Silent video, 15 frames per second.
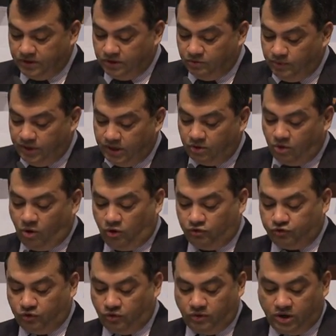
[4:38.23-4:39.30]
we are
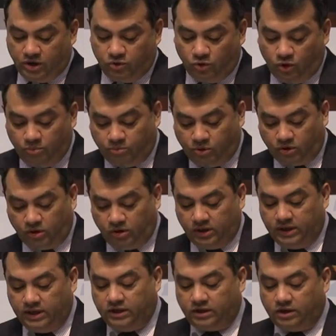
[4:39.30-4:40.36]
also a role model
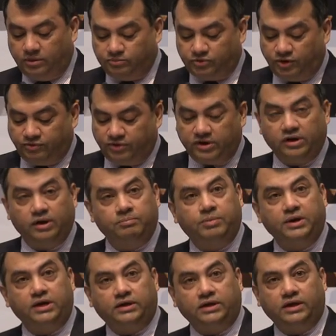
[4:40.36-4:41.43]
in terms of our
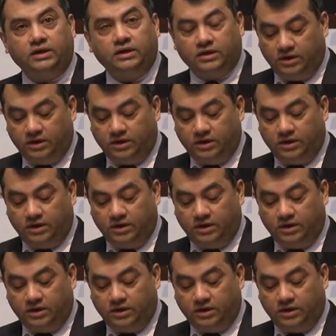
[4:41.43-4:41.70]
ability